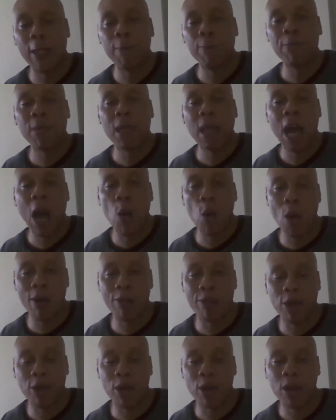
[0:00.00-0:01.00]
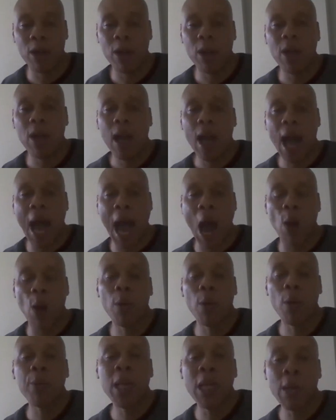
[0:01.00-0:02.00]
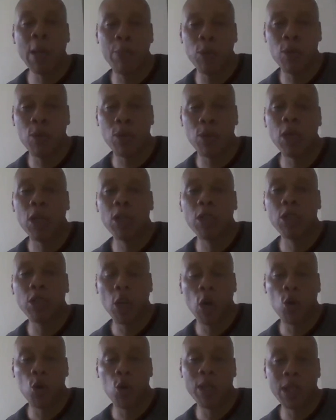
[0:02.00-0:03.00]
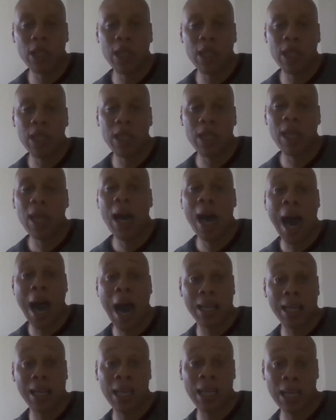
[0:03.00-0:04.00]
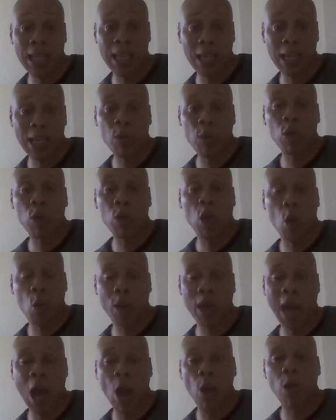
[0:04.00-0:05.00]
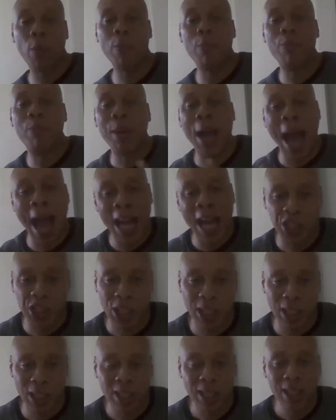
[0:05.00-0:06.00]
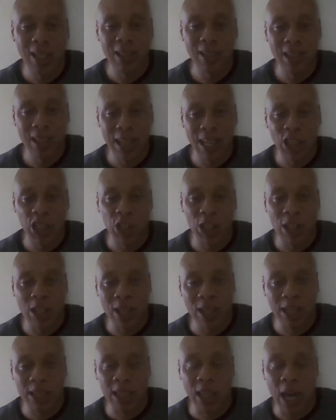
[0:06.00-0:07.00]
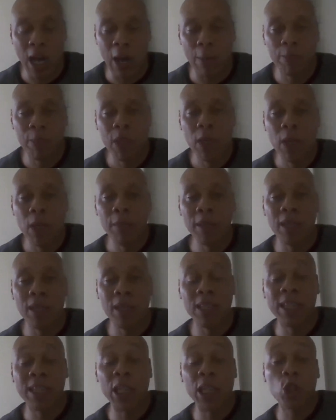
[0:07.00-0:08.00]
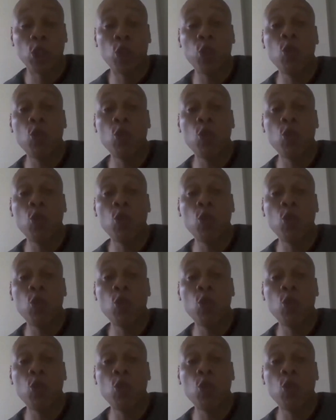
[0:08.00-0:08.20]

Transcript: However, our people don't need Hakim going out bashing the Nation of Islam, because there's too